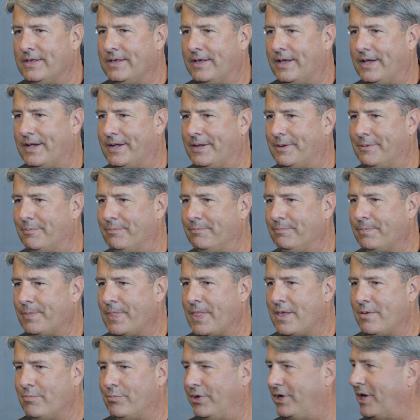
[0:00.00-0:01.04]

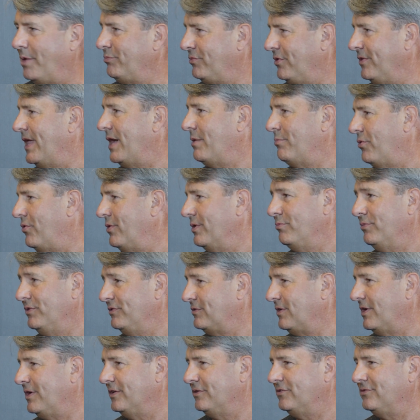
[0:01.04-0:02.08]
But up to that point, we
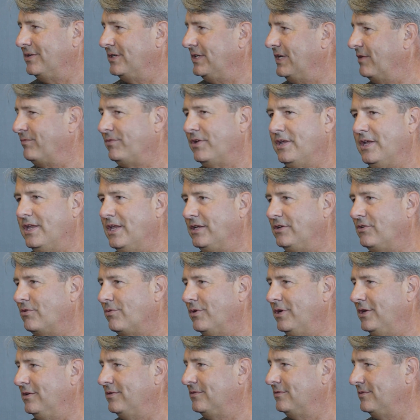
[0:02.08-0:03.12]
saw a significant
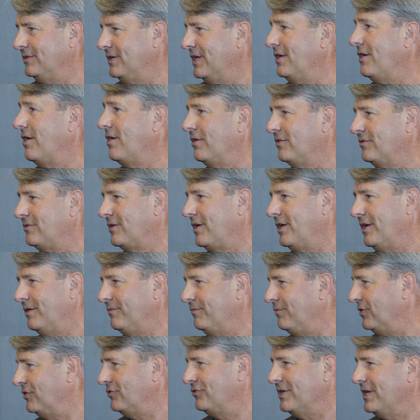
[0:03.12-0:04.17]
increase in our side,
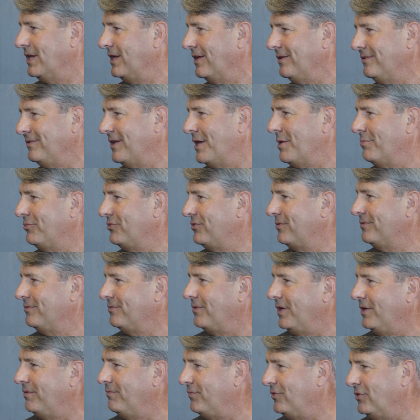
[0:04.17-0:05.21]
phishing attempts,
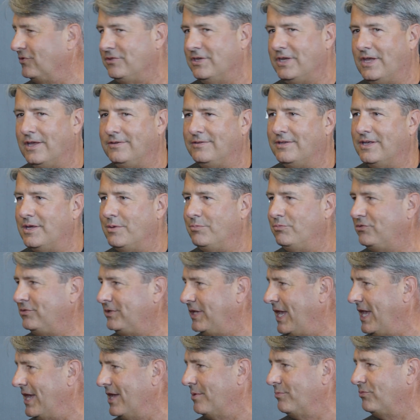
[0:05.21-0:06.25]
right? Phishing attempts,
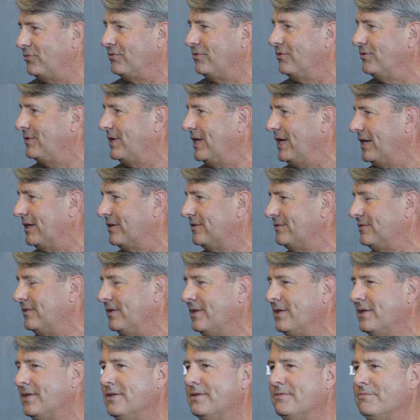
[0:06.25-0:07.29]
scams through text,
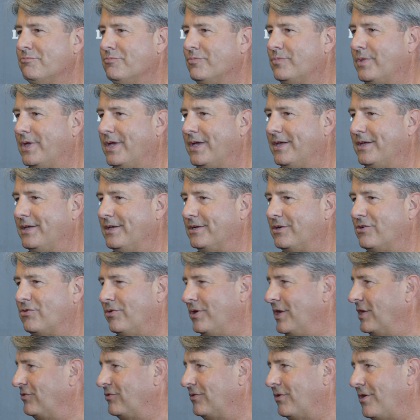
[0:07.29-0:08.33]

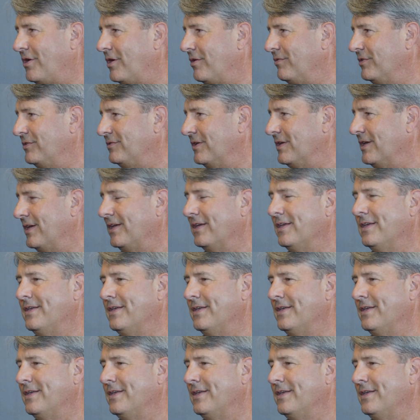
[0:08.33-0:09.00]
credential harvesting.